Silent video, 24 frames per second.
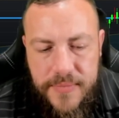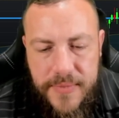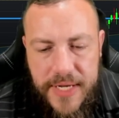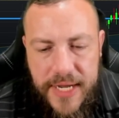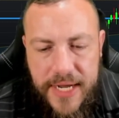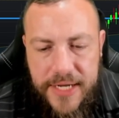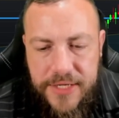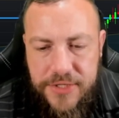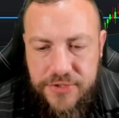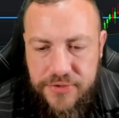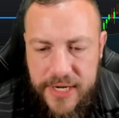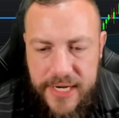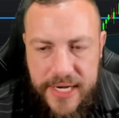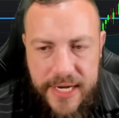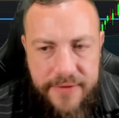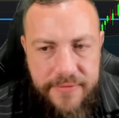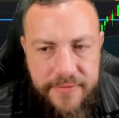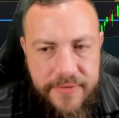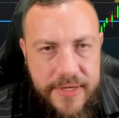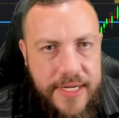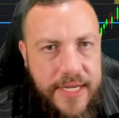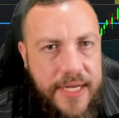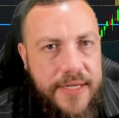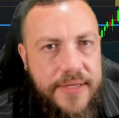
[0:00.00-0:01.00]
I trade
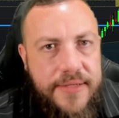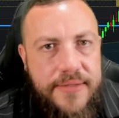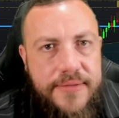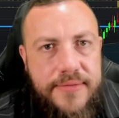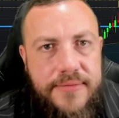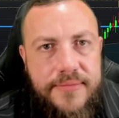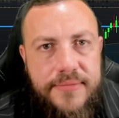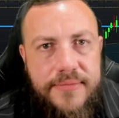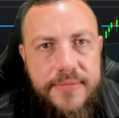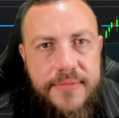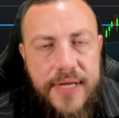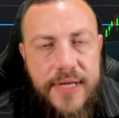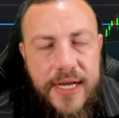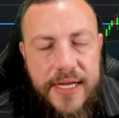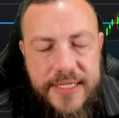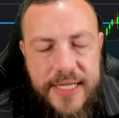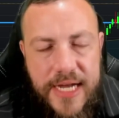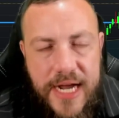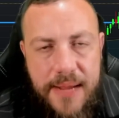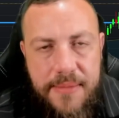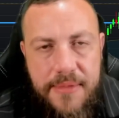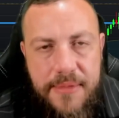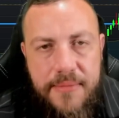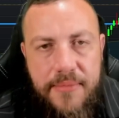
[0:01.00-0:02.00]
every day. I
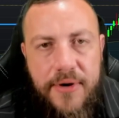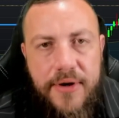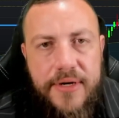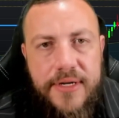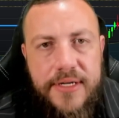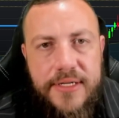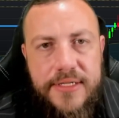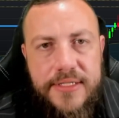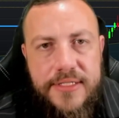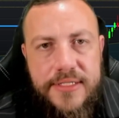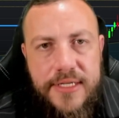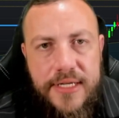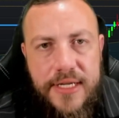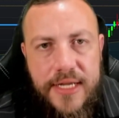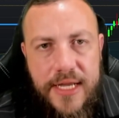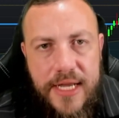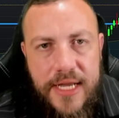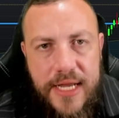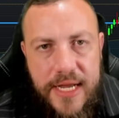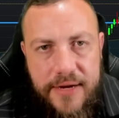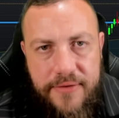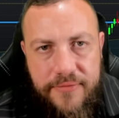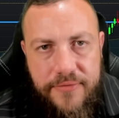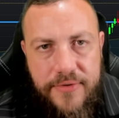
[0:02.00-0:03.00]
time the markets
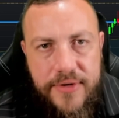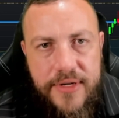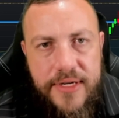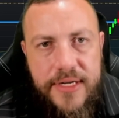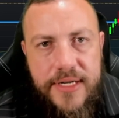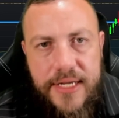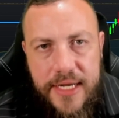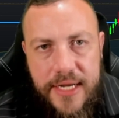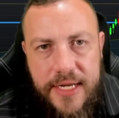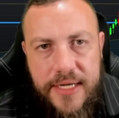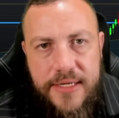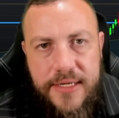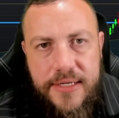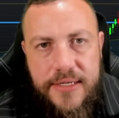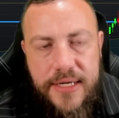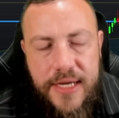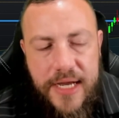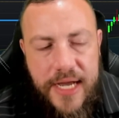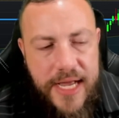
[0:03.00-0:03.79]
every day.